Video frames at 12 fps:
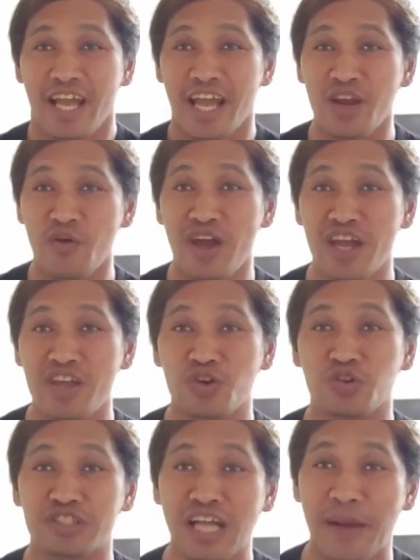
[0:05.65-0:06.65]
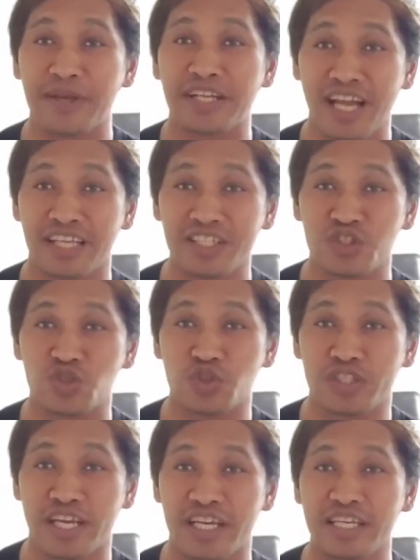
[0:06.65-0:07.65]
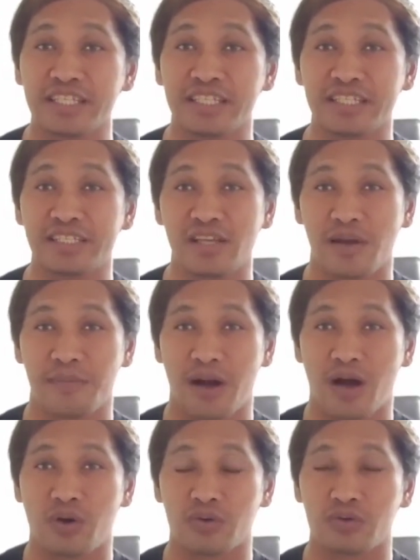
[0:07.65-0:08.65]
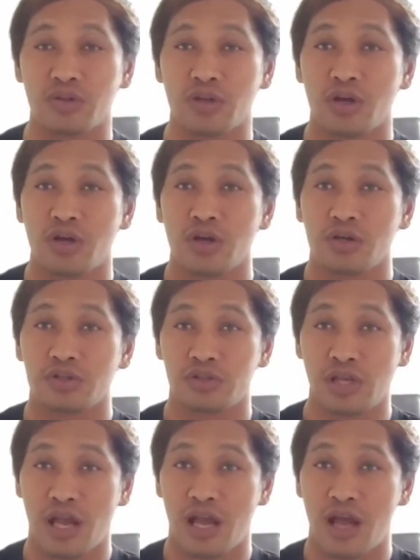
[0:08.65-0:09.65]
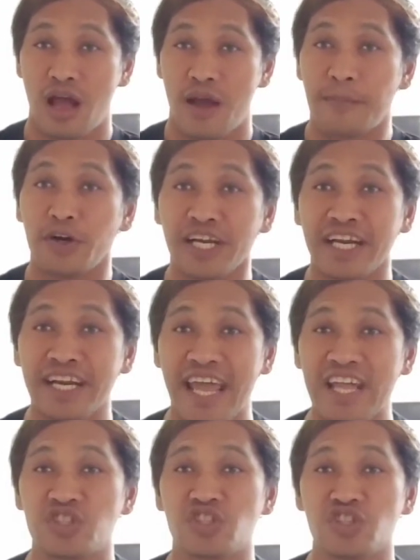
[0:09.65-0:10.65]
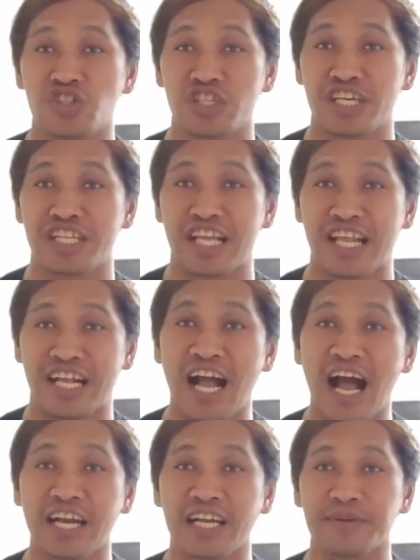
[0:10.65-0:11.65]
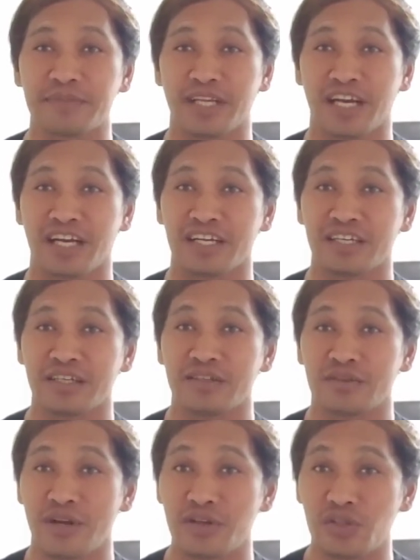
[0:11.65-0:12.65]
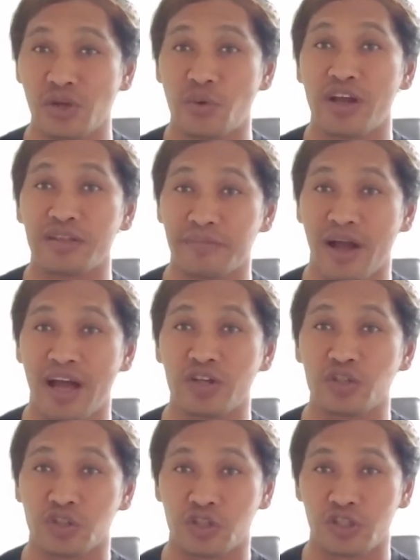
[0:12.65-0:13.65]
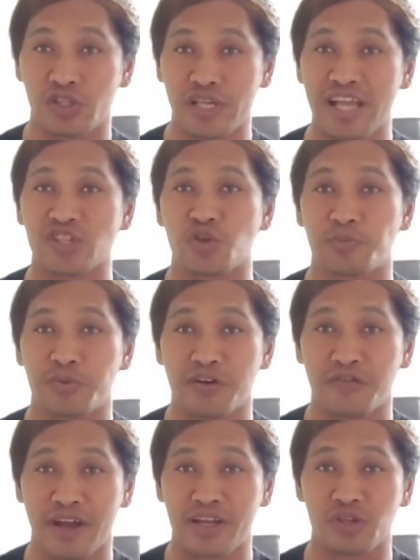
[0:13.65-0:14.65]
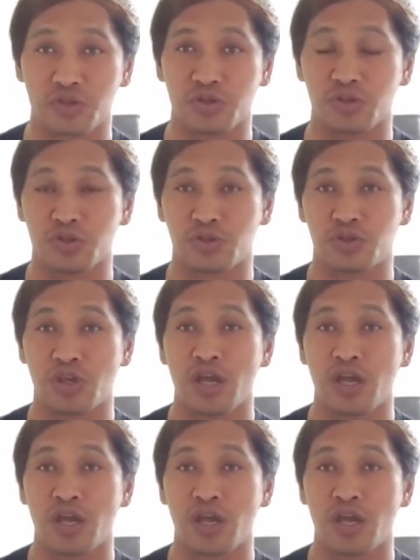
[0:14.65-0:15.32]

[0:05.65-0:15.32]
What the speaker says: Anyway, yung topic natin today is about sa Mercan agency na naghahanap ng restaurant managers and supervisors.